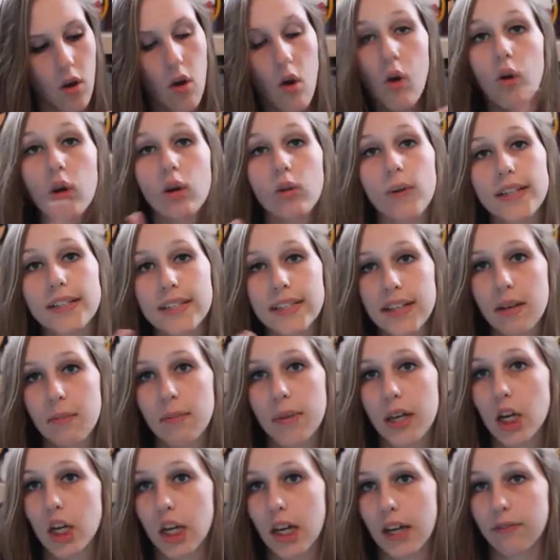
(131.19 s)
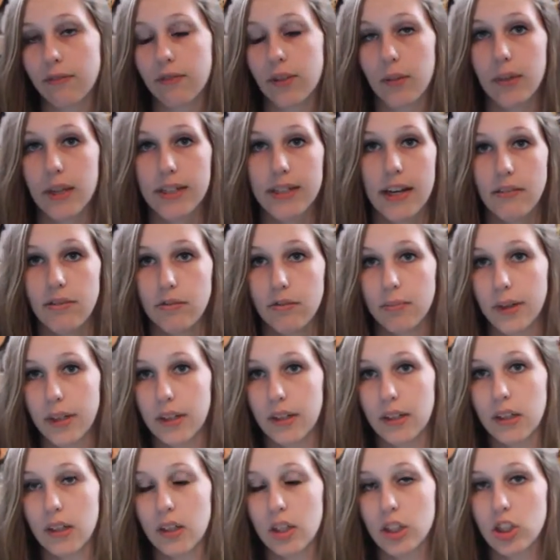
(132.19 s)
Or Wesley and Bianca from The Duff, but
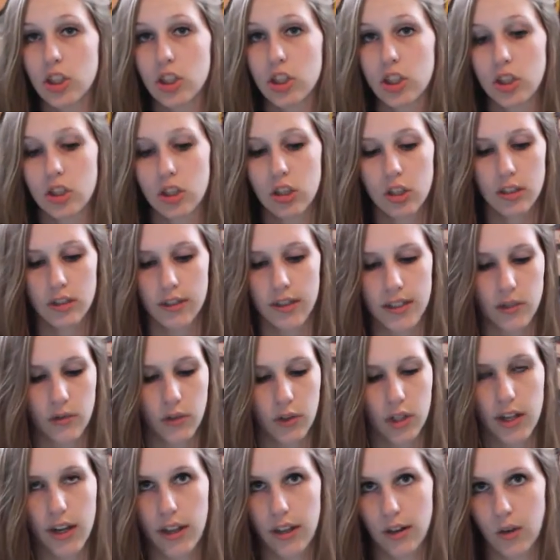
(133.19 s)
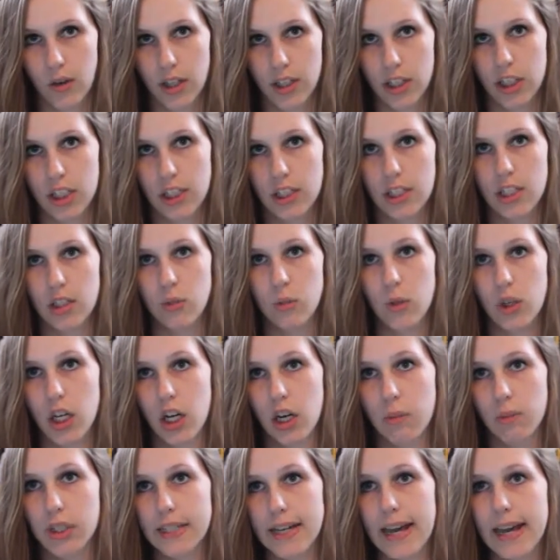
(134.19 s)
shh, that's for another question, so we're going
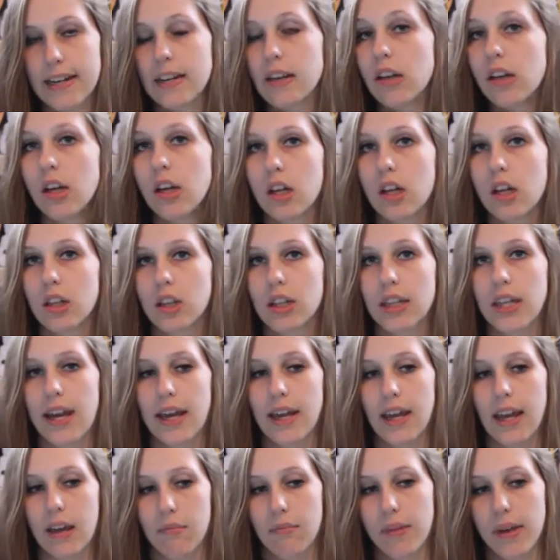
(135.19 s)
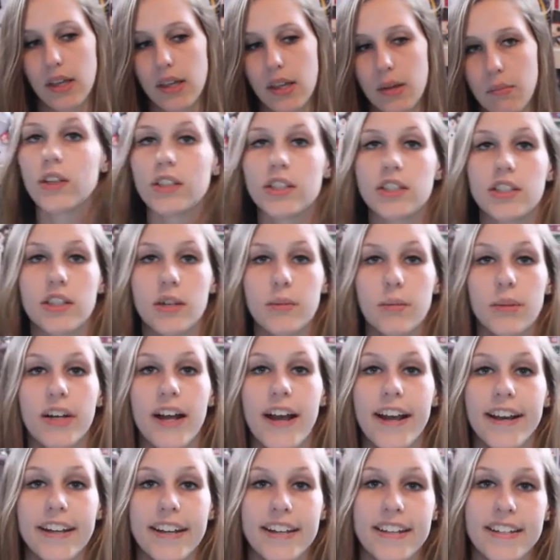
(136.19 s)
to pretend that I can't pick them. Question number
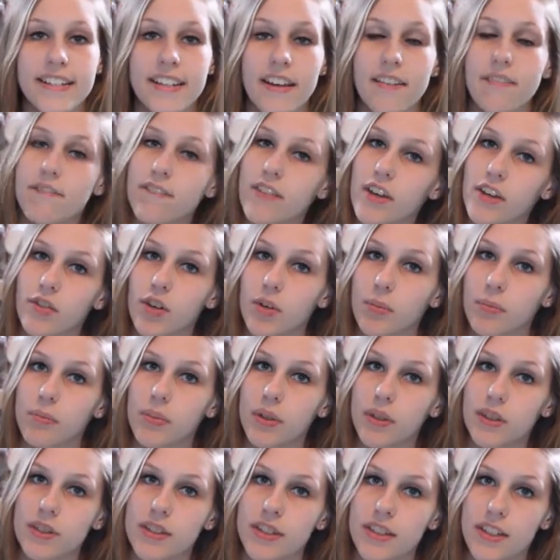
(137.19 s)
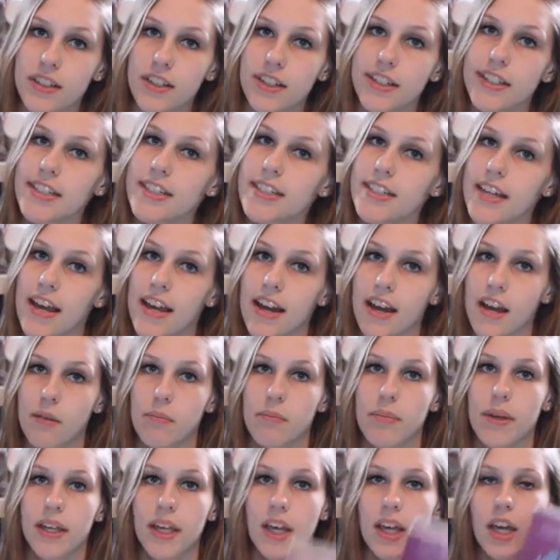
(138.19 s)
nine is favorite book series, and I'm
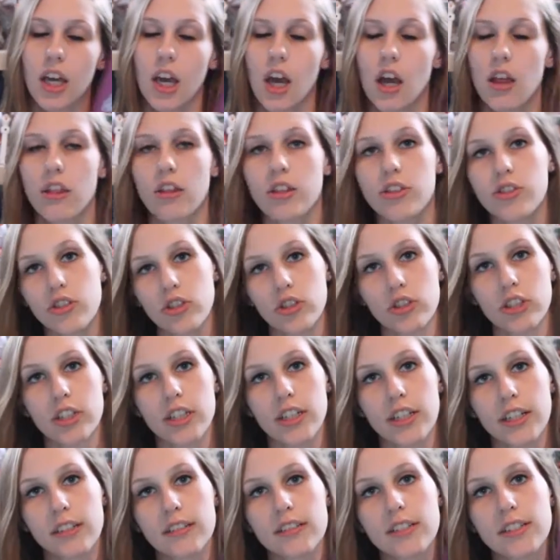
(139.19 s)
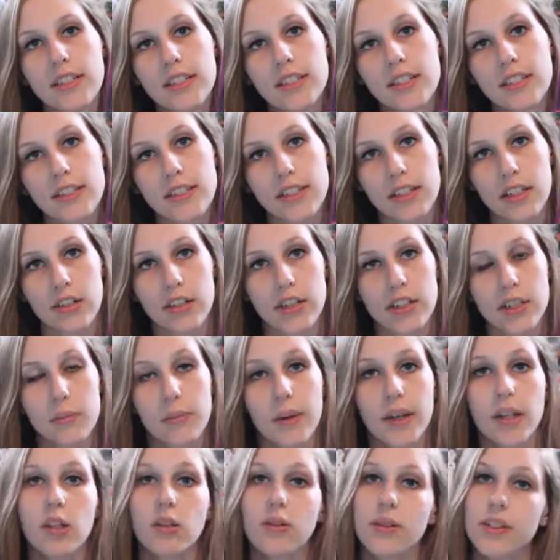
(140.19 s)
picking the Georgia Nicholson series
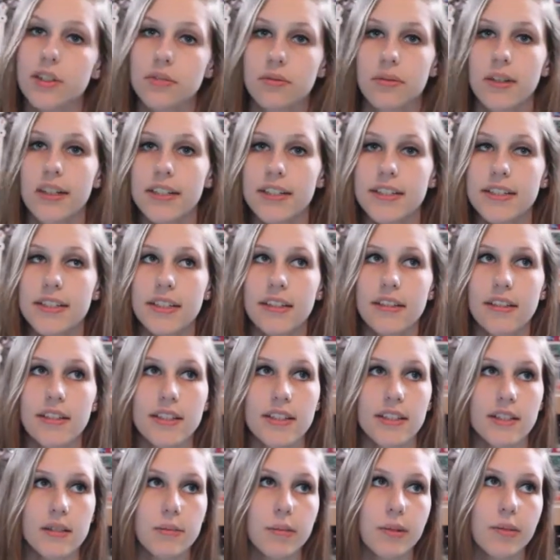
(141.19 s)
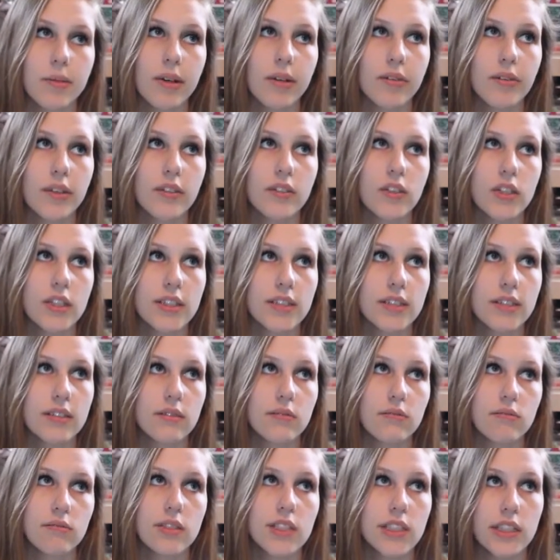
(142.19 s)
by Louise Rennison. This has been my favorite
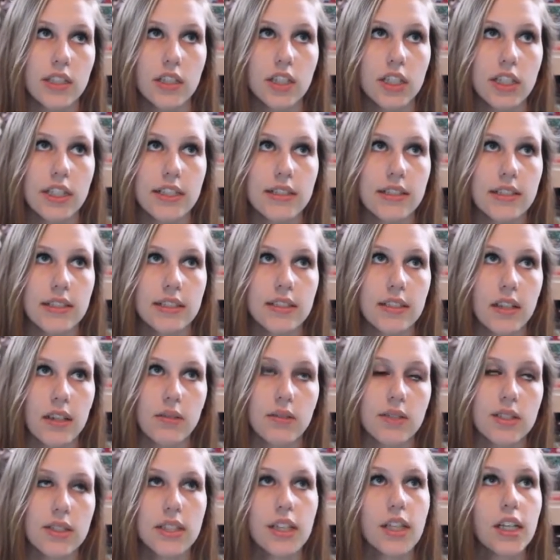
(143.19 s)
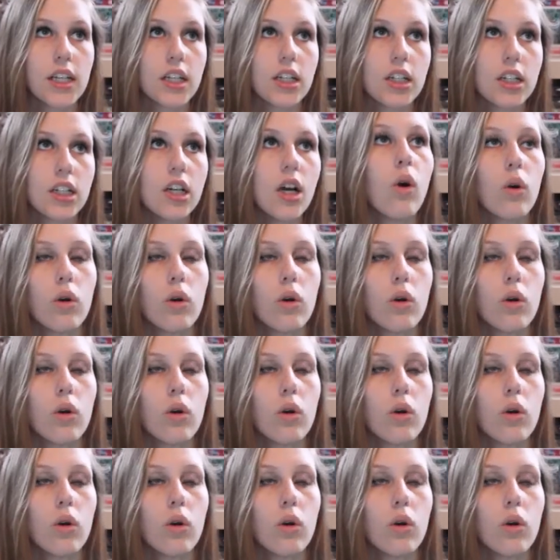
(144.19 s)
series since I was little.